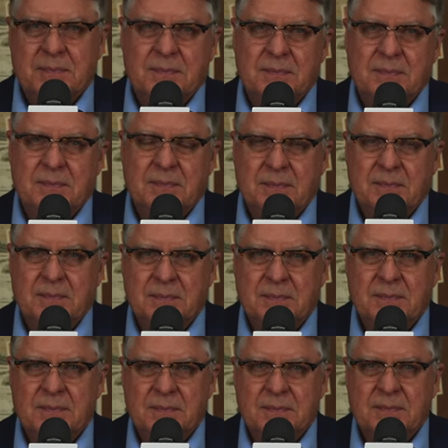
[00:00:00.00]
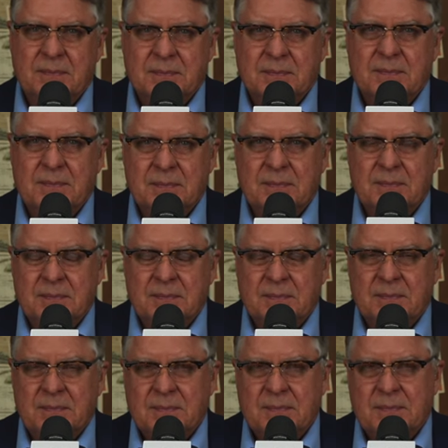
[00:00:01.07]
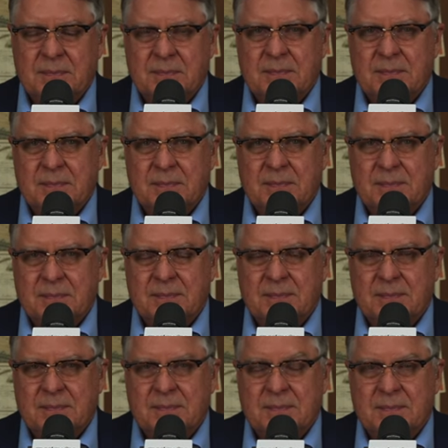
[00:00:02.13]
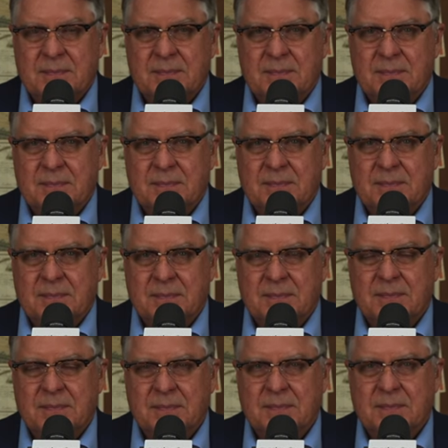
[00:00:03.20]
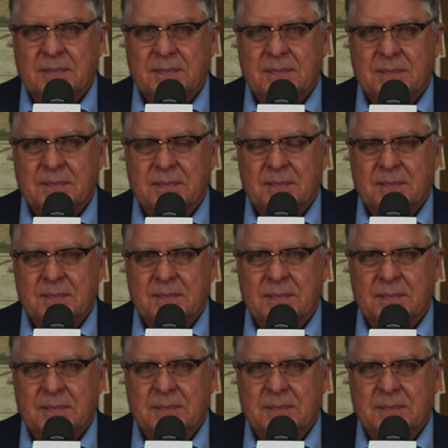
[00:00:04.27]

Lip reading: [no speech]